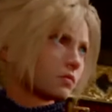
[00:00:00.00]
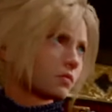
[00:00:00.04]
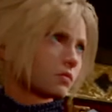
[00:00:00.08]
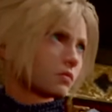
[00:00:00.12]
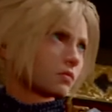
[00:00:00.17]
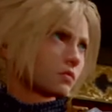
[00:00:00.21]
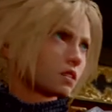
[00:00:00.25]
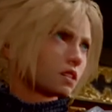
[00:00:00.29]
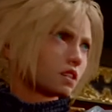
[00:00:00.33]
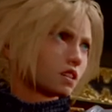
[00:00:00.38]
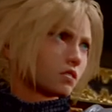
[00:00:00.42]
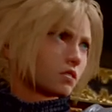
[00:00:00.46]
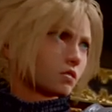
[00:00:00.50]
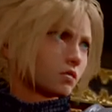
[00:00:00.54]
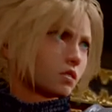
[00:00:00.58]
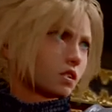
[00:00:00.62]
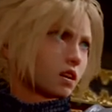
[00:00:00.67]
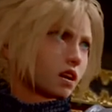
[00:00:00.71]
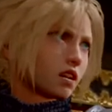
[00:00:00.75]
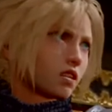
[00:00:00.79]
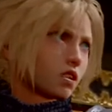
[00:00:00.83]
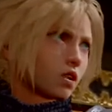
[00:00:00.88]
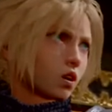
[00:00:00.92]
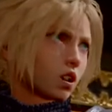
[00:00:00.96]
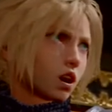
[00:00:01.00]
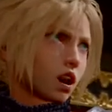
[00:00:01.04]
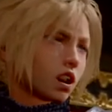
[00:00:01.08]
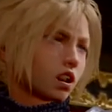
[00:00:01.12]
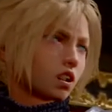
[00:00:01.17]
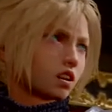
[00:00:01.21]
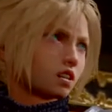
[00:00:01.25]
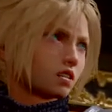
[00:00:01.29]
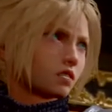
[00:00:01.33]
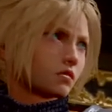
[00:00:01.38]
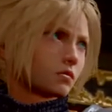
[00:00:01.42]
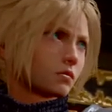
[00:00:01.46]
Just trying to
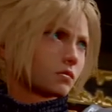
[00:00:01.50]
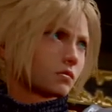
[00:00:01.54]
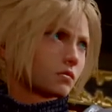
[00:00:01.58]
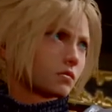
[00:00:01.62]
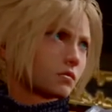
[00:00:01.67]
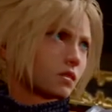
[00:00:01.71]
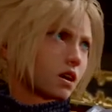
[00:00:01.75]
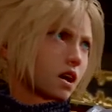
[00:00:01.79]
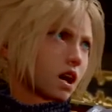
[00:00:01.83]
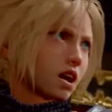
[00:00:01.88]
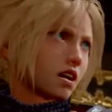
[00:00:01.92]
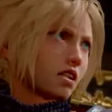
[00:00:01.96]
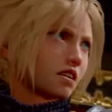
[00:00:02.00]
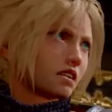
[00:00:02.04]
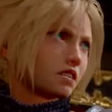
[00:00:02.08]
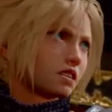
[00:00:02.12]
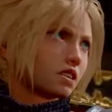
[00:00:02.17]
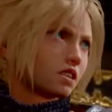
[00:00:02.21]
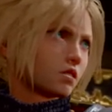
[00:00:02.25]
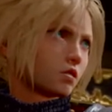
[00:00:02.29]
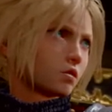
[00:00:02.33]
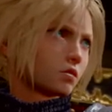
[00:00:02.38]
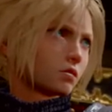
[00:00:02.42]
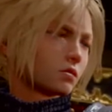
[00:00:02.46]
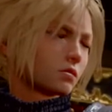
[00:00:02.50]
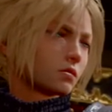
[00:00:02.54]
focus, like you should.